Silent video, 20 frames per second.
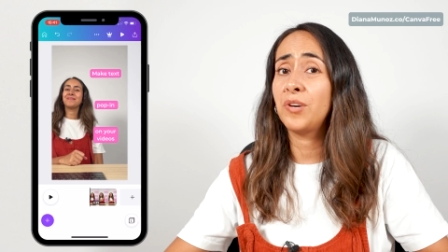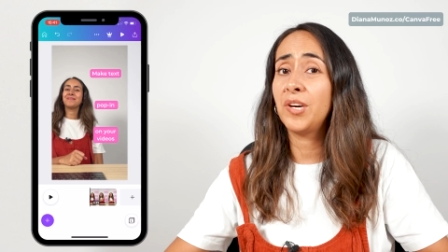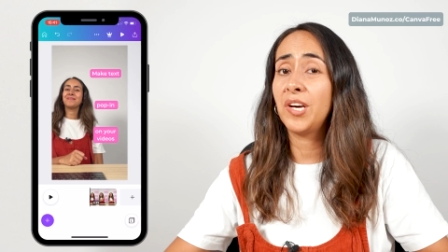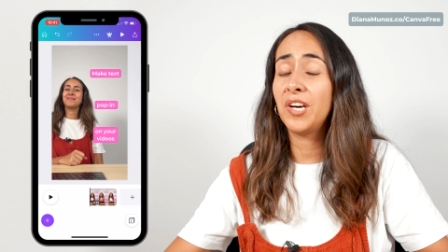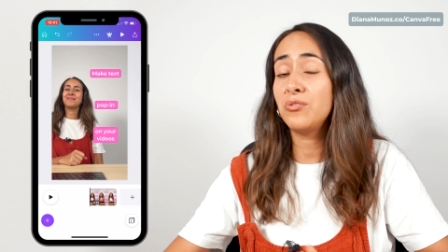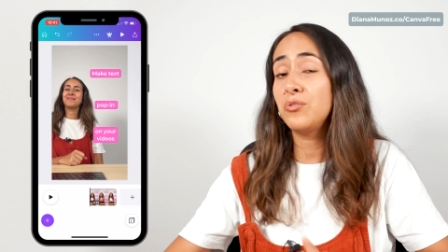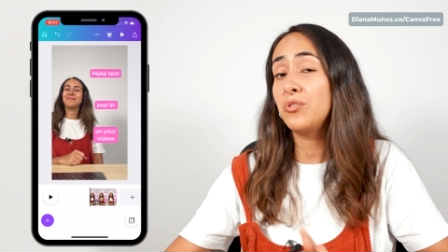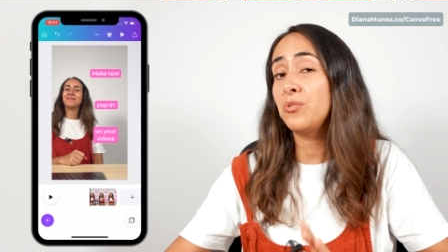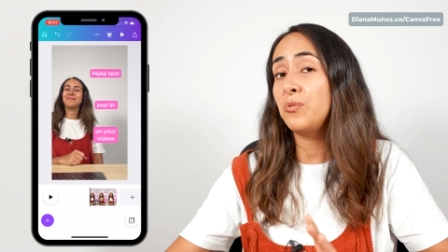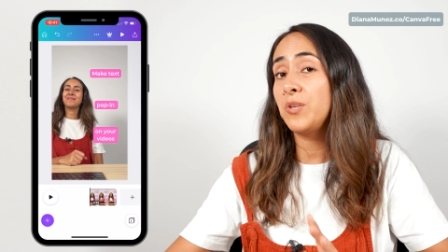
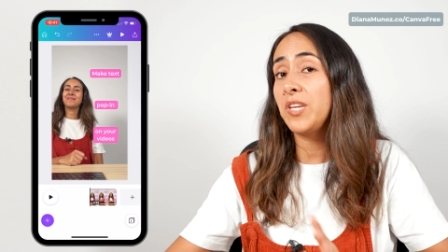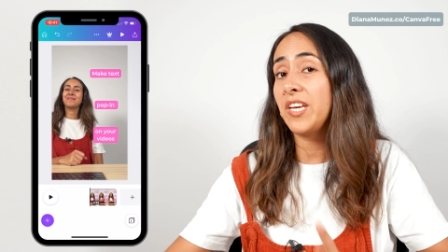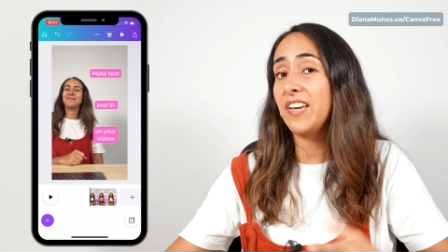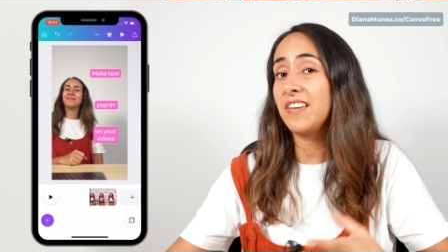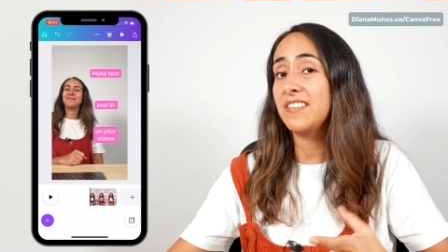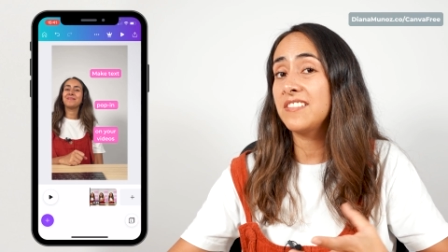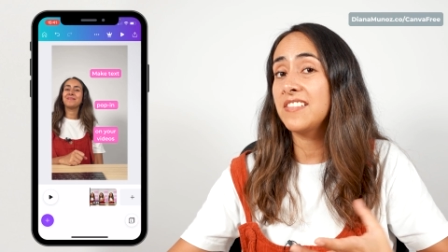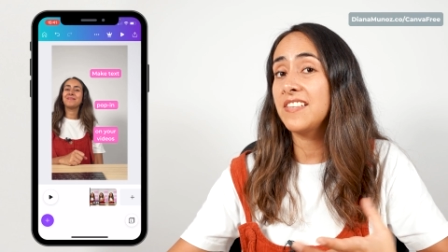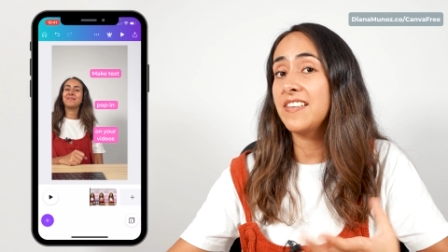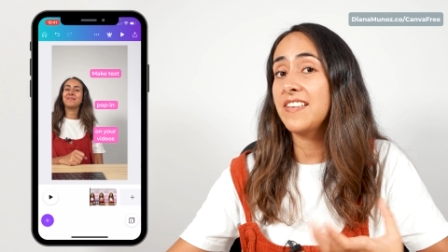how do we
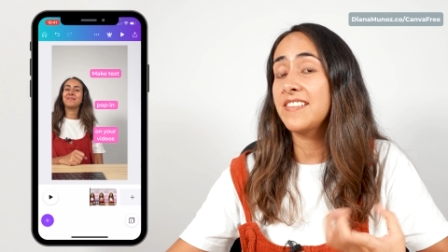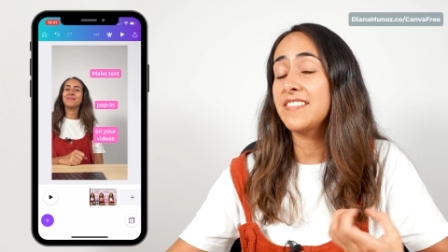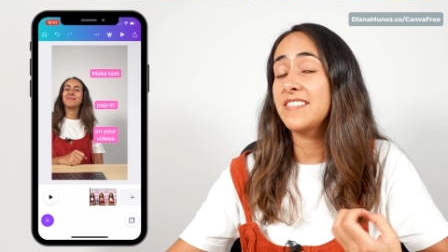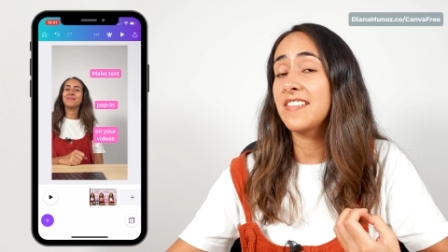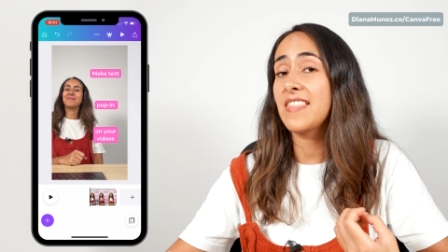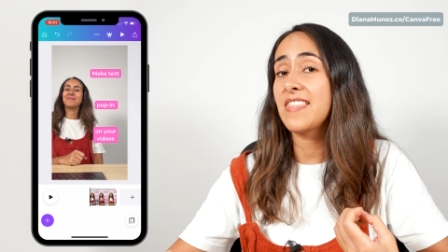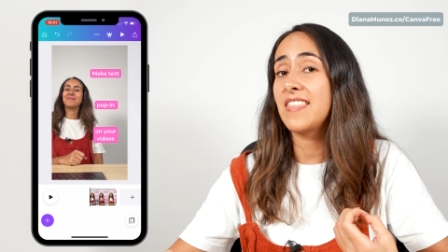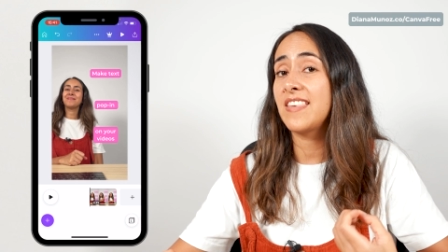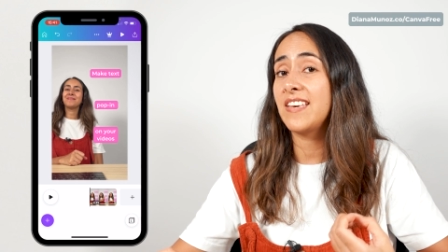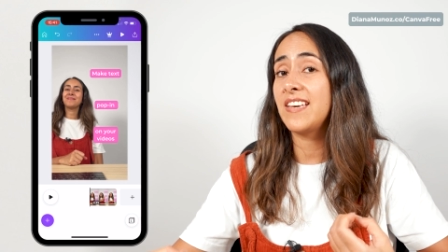access
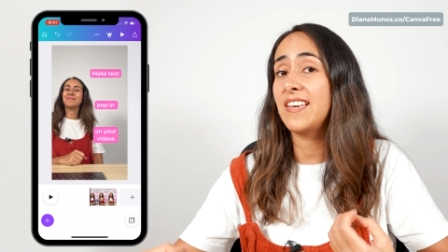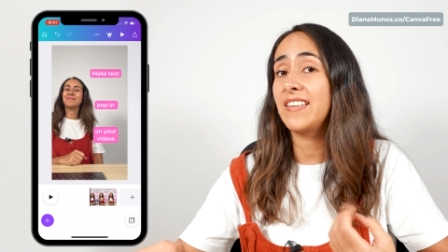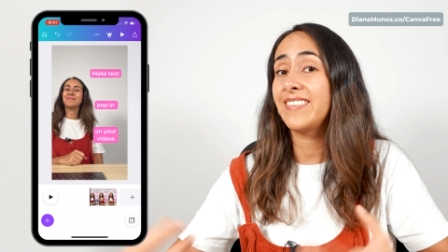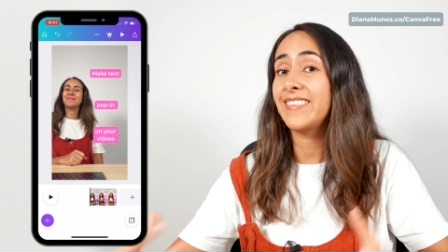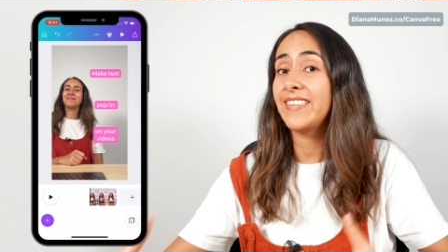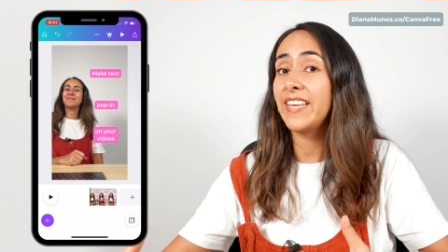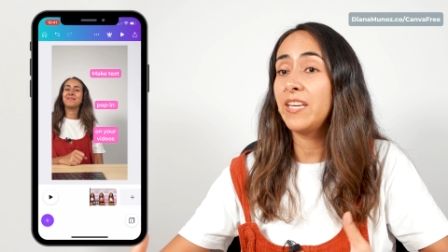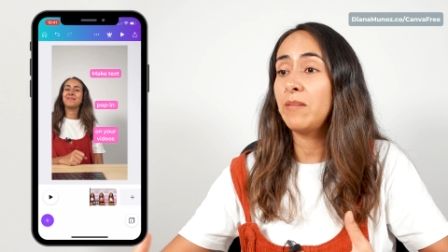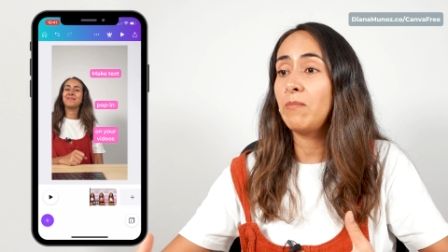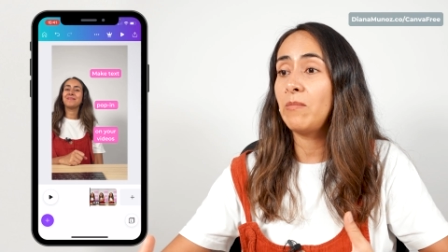the
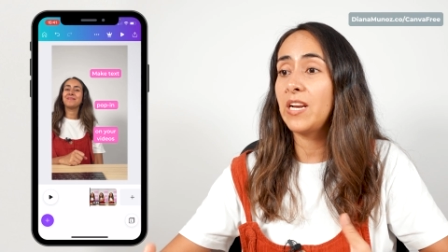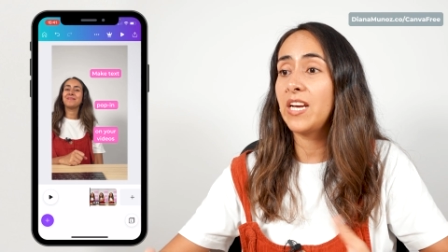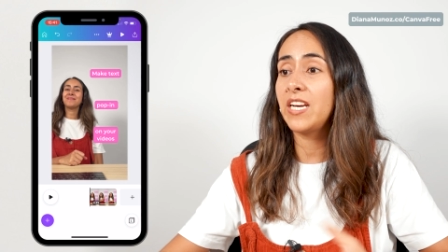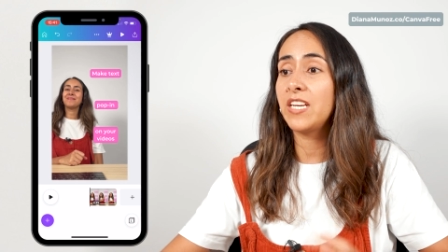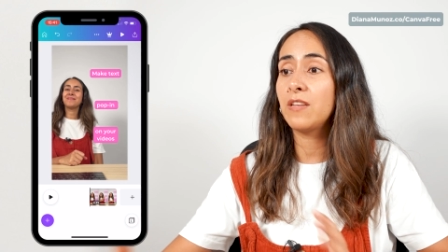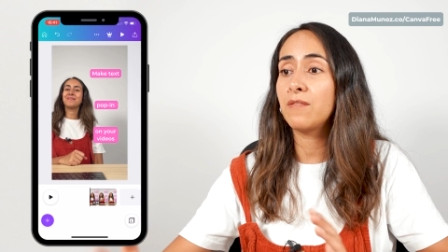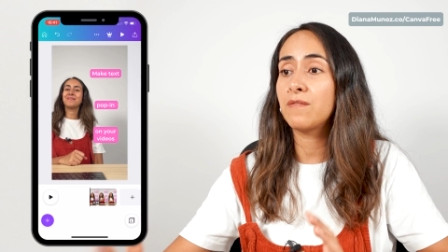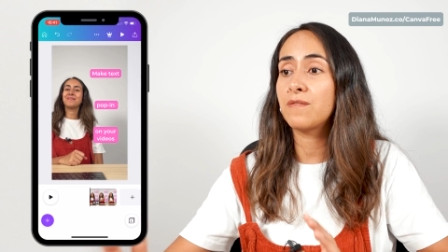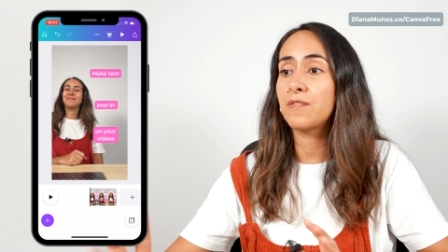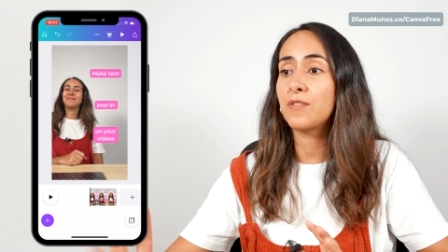
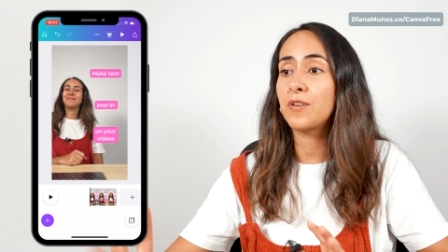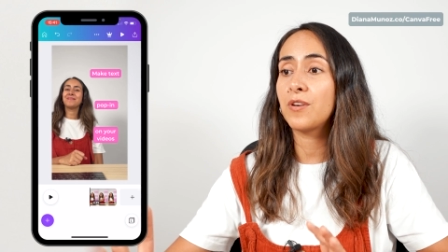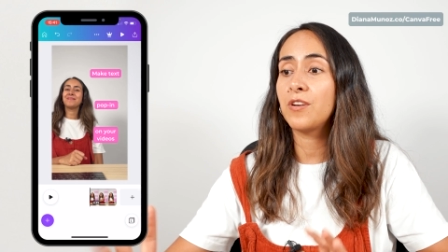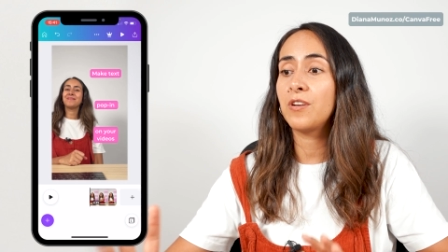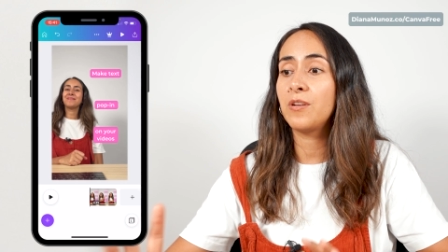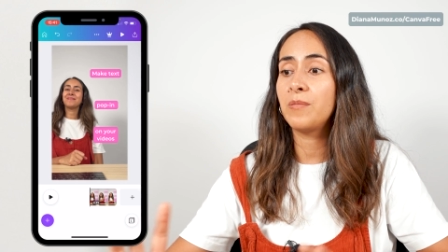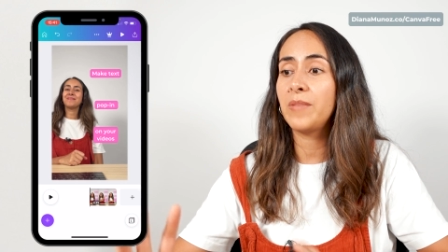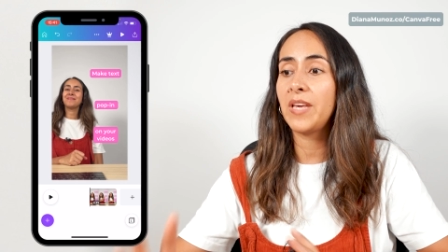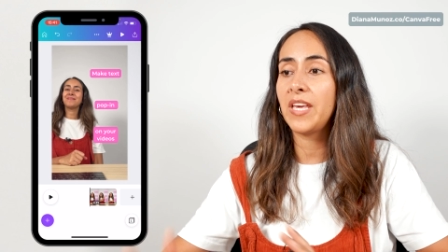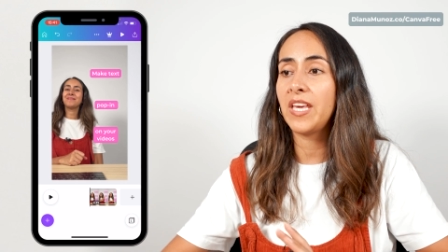timeline
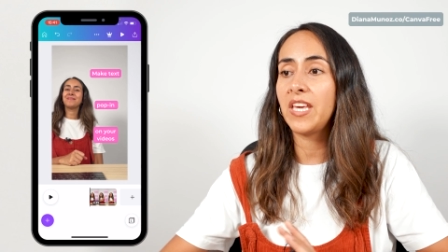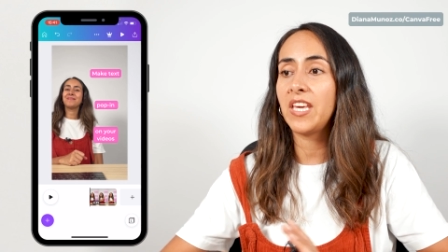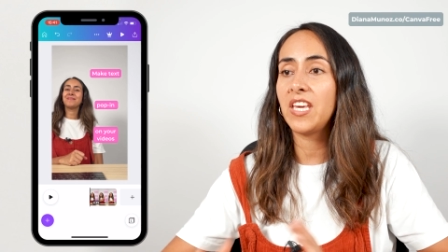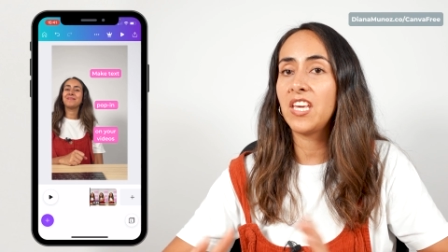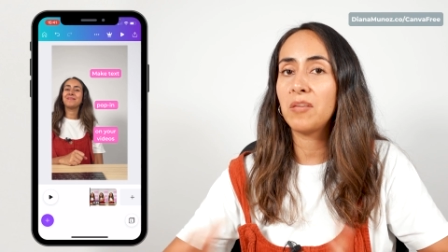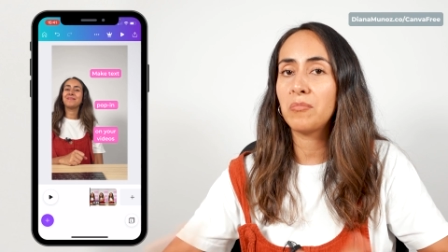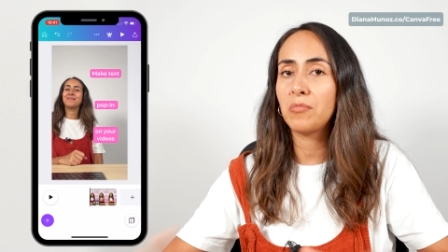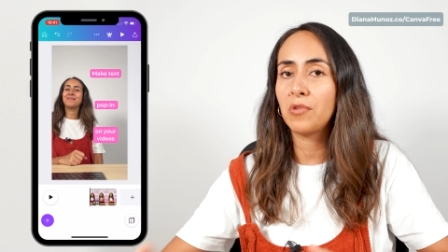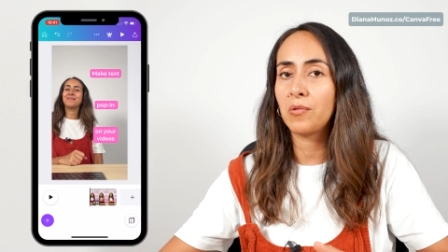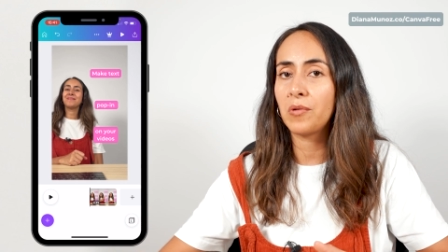from
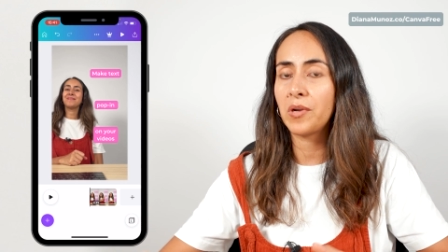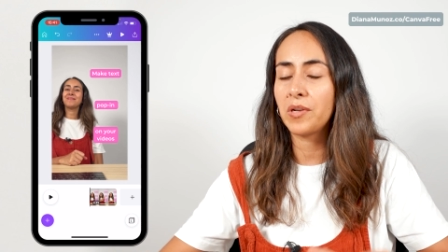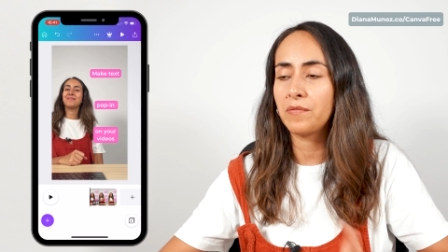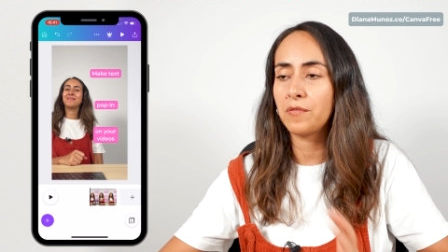a mobile